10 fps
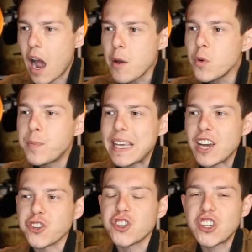I would
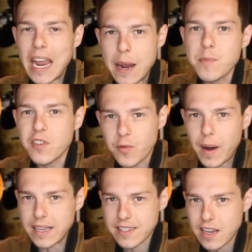be ashamed of
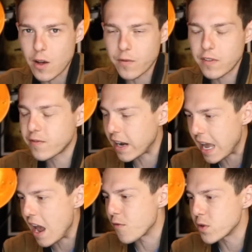myself if I
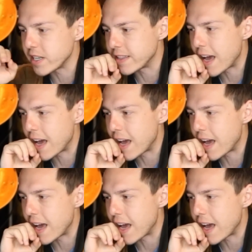ever did